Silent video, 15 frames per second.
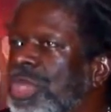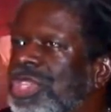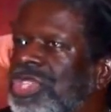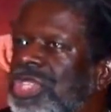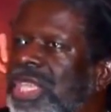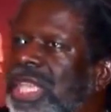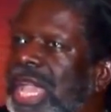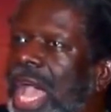we
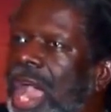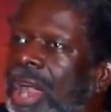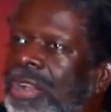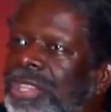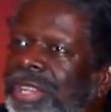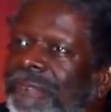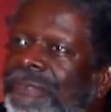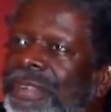see our
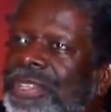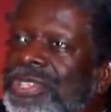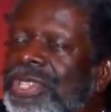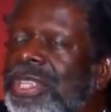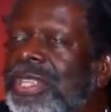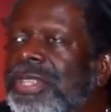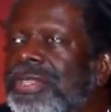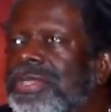
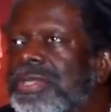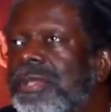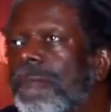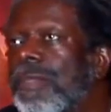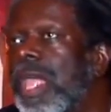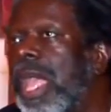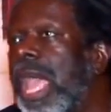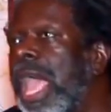differences
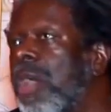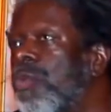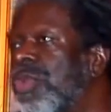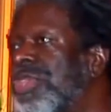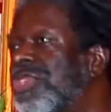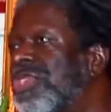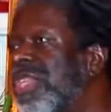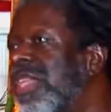and
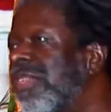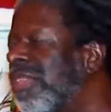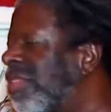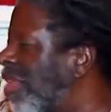we see the